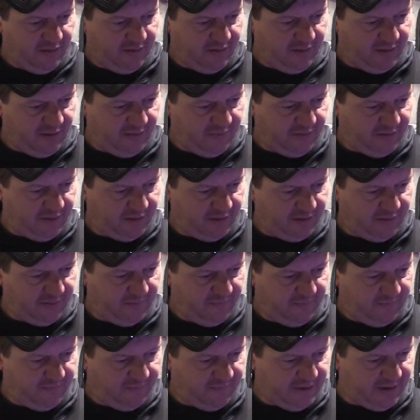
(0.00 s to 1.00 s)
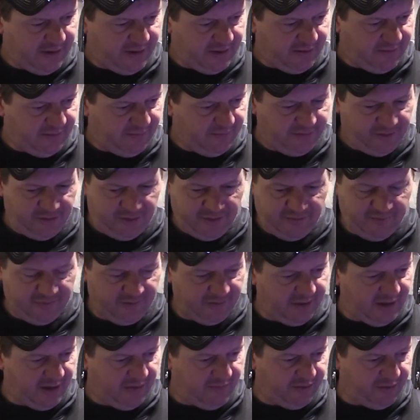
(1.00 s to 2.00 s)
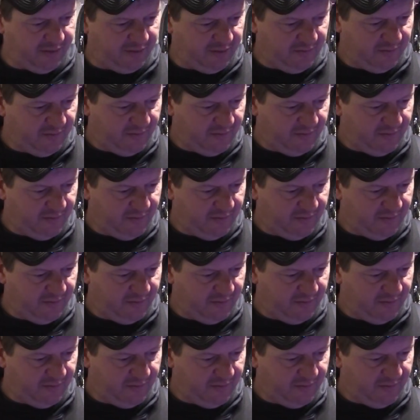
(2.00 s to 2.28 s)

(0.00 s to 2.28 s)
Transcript: That one, well, shoot, that one.